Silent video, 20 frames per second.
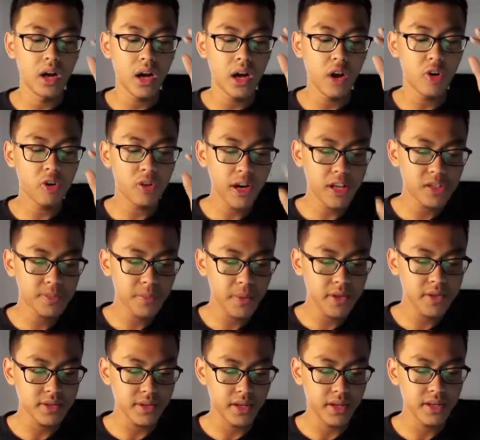Our
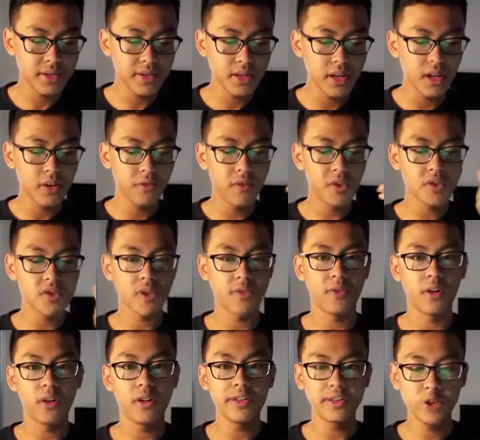response is, first of
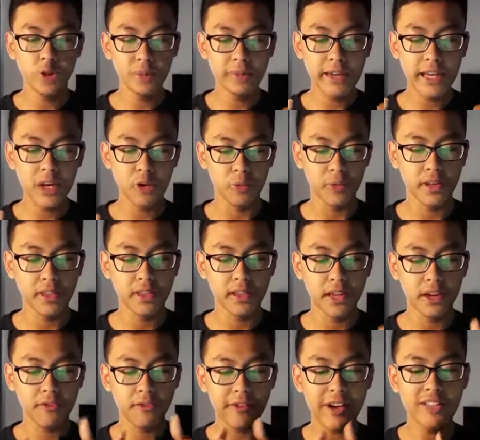all, to begin with,
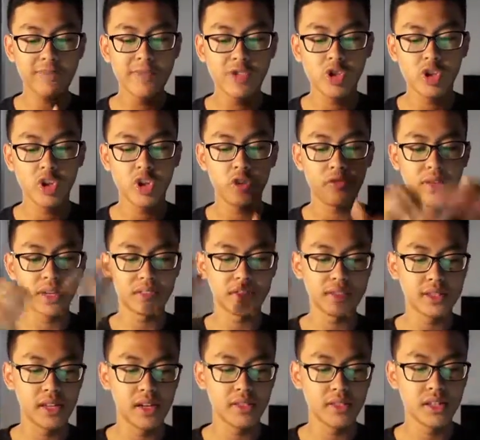in vast majority of
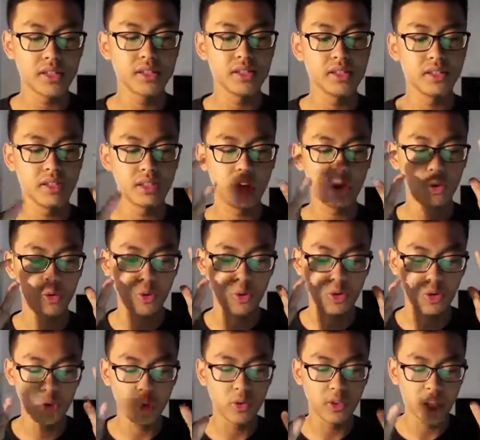instances, children do
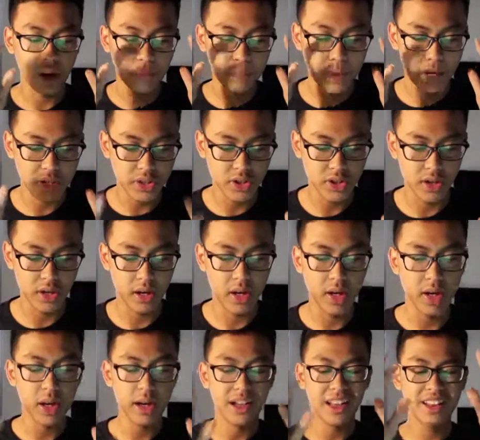not know their passion.
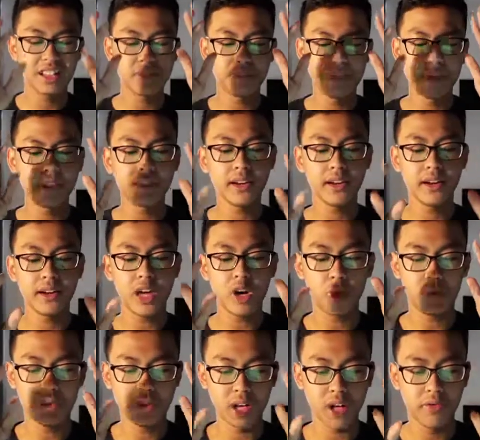It is better in
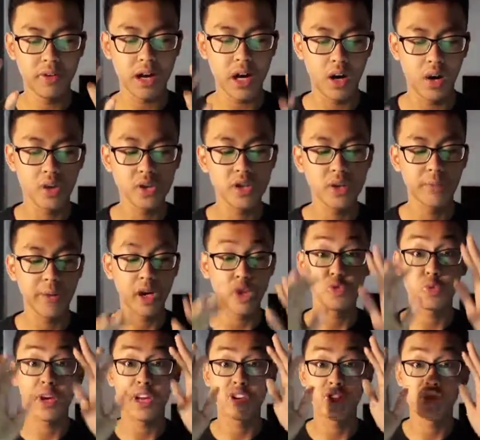our side of the house
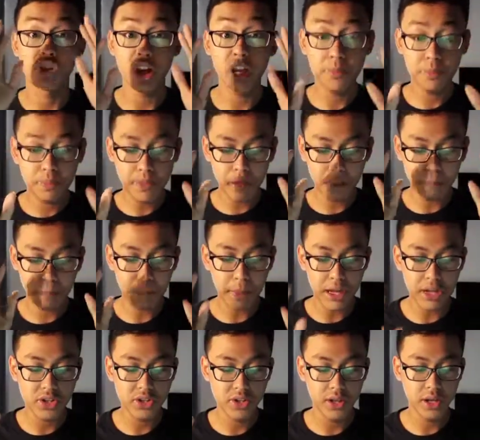because we can shape their
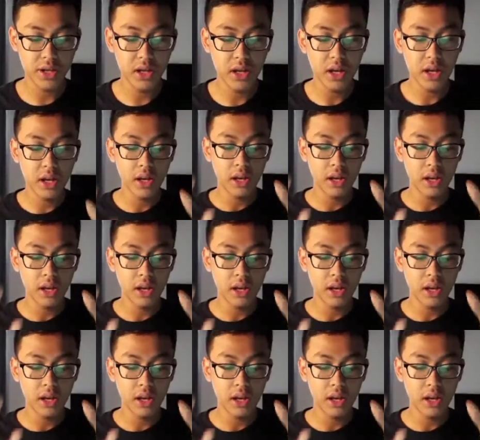passion